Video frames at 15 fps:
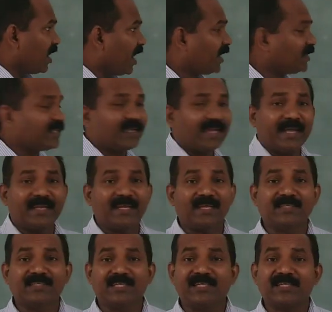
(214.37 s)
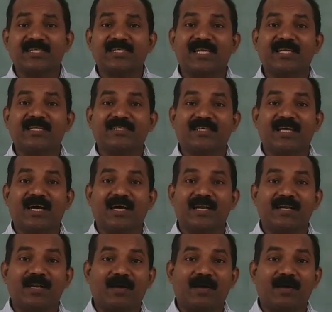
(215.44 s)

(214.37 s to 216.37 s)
And the energy shells are